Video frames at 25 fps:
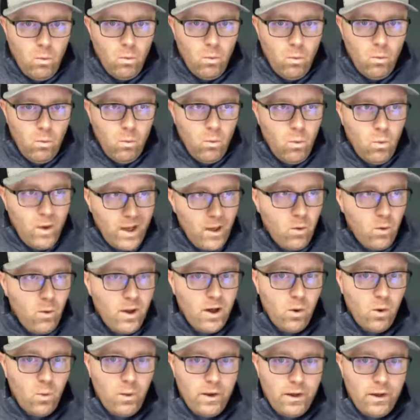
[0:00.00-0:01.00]

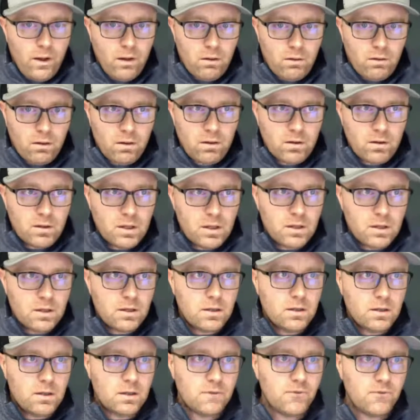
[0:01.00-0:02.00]
Well.
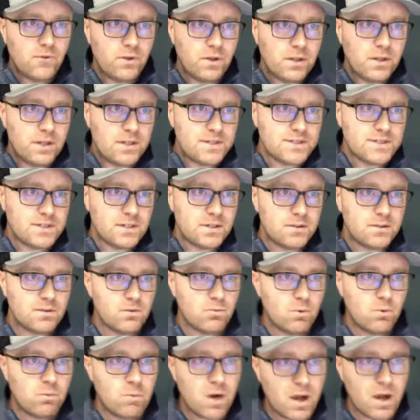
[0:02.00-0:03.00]
If it isn't the
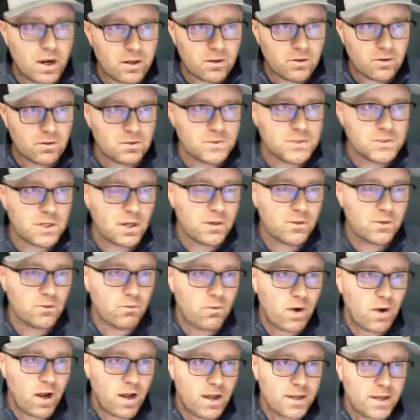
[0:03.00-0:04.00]
Remodelers on the
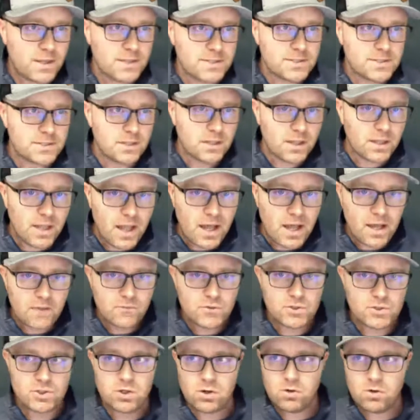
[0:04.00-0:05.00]
Rise live
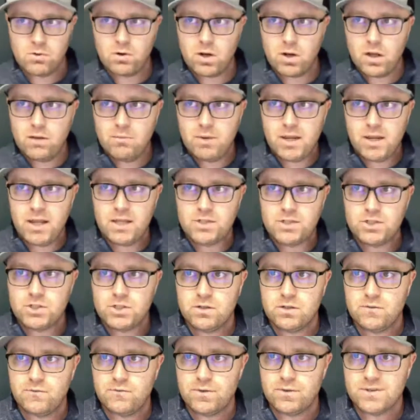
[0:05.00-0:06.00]
show coming at
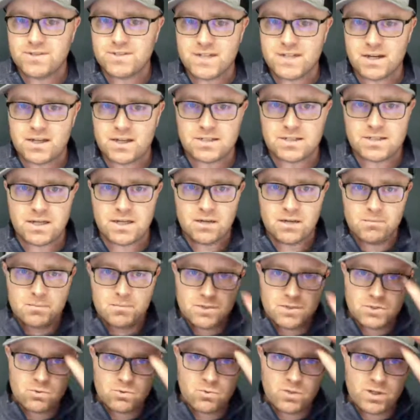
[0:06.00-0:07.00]
you for the second time
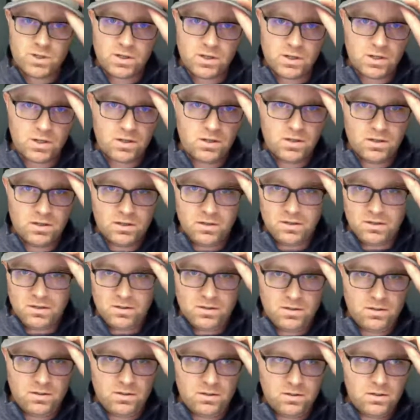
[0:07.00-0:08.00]
this week,
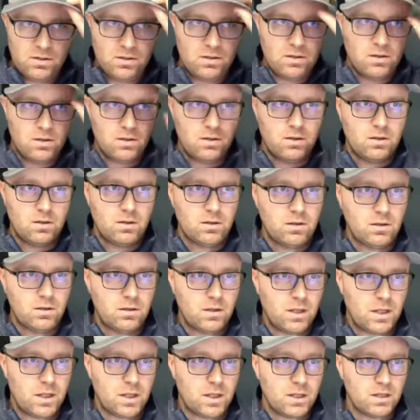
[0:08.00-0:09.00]

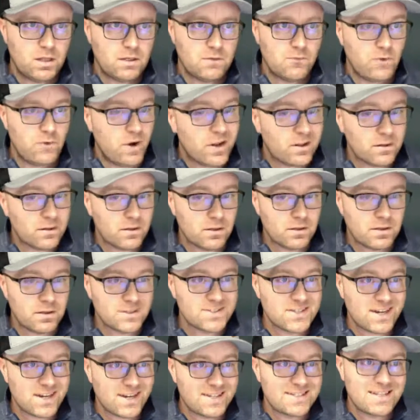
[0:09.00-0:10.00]
and frankly, the
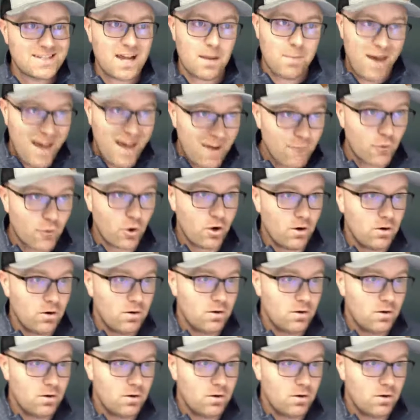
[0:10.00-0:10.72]
second time ever.